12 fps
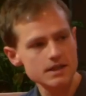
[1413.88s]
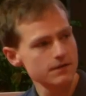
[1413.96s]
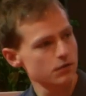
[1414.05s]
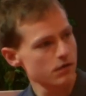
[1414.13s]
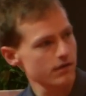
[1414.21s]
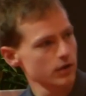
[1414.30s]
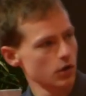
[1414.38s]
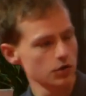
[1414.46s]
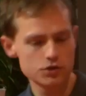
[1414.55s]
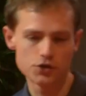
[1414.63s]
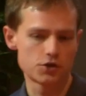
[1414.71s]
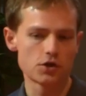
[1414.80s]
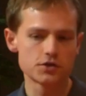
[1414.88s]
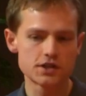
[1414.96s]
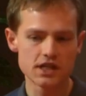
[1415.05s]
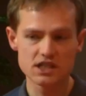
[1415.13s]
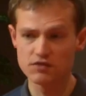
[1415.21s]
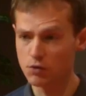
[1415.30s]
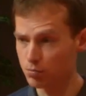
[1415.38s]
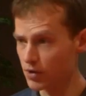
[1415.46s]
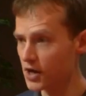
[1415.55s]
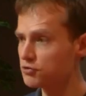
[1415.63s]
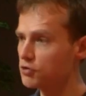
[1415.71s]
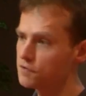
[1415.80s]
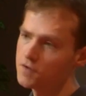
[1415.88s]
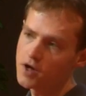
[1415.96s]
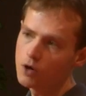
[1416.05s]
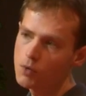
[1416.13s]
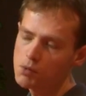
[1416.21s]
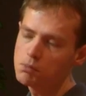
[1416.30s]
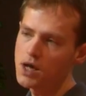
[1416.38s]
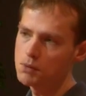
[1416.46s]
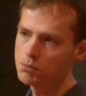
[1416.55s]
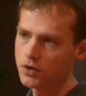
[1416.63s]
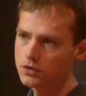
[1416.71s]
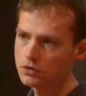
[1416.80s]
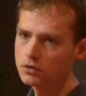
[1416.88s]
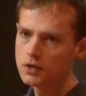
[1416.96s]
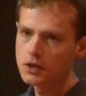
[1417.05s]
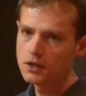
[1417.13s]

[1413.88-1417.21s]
is, if you've ever looked at the contents of a Browserify Webpack bundle,